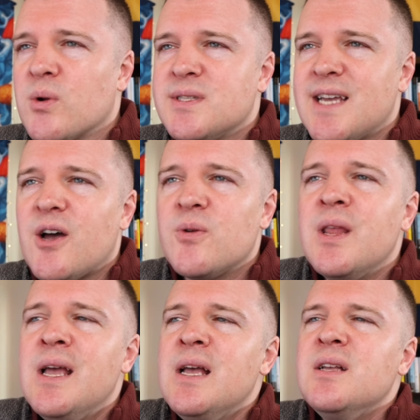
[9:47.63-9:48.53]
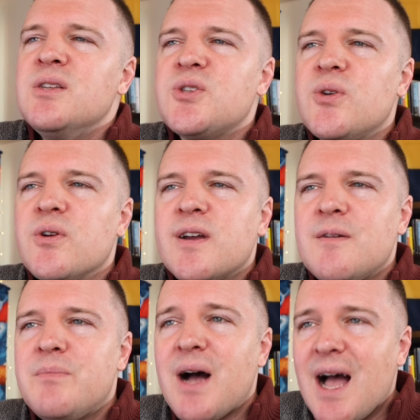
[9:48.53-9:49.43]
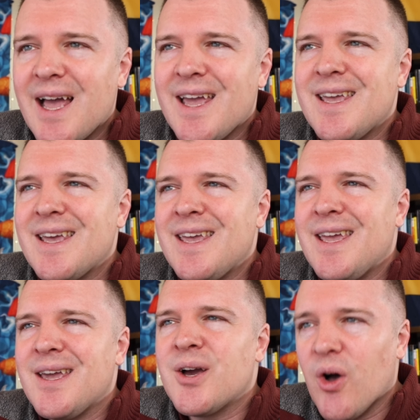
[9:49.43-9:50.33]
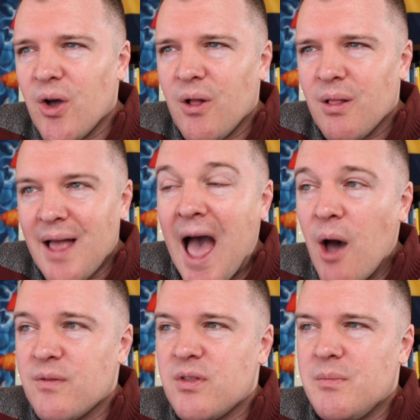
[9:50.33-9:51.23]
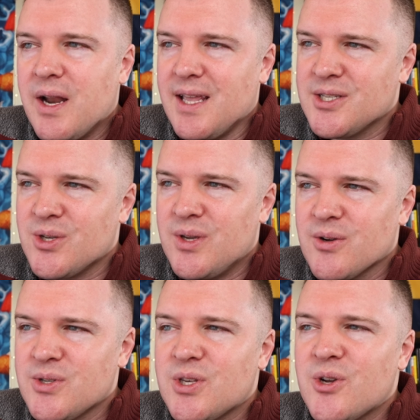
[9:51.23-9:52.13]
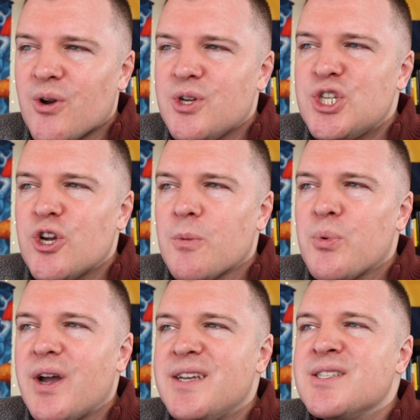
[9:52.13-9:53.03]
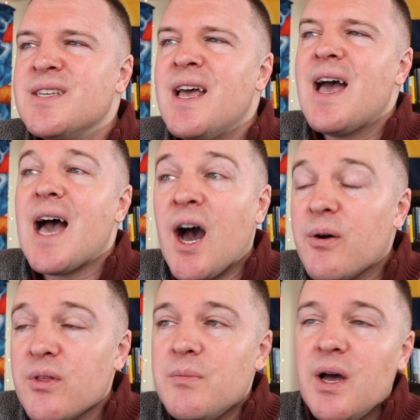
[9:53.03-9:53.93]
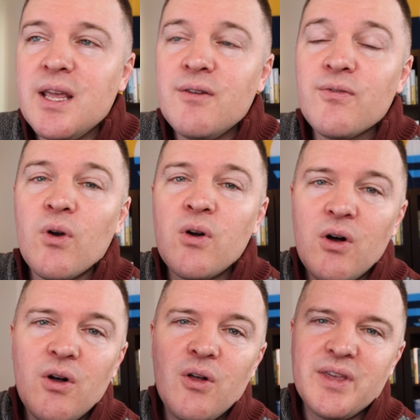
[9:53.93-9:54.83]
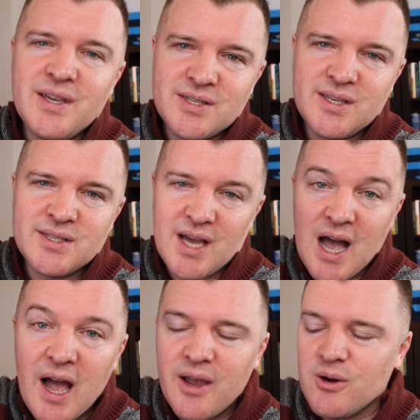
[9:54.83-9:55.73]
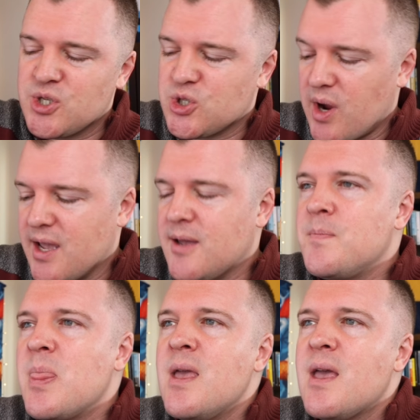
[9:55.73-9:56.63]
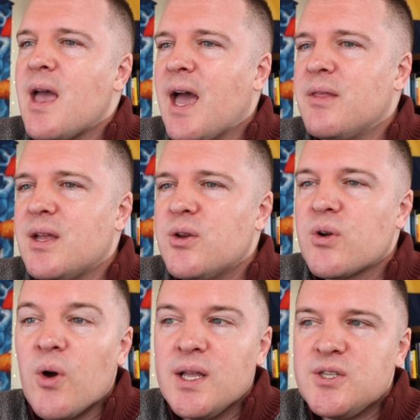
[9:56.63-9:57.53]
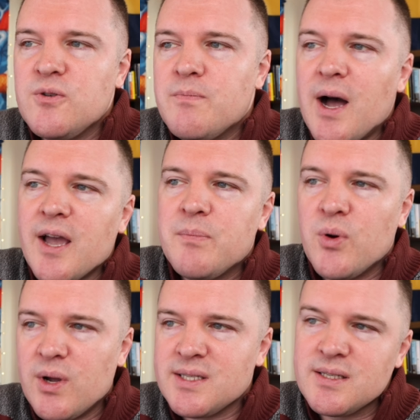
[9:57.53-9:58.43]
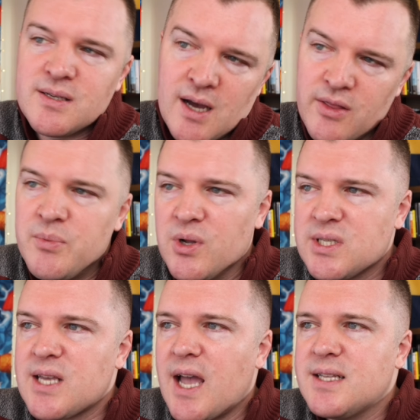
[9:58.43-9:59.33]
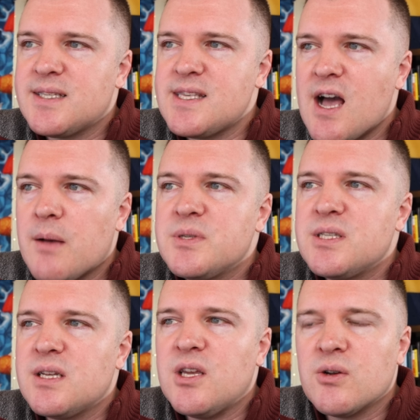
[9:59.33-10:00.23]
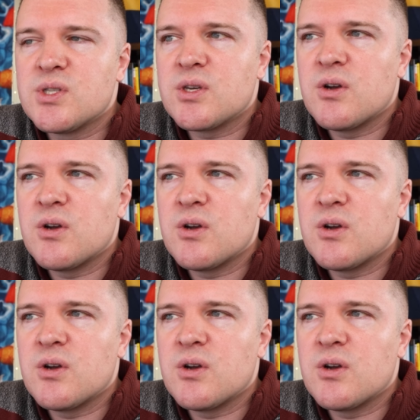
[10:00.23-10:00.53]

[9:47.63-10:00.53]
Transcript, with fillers: or down. So you're gonna buy a call out of the money. So here's the current share price out of the money for a call is, is a higher strike. And then you're going to buy a put. On the put side, it's the opposite. Here's the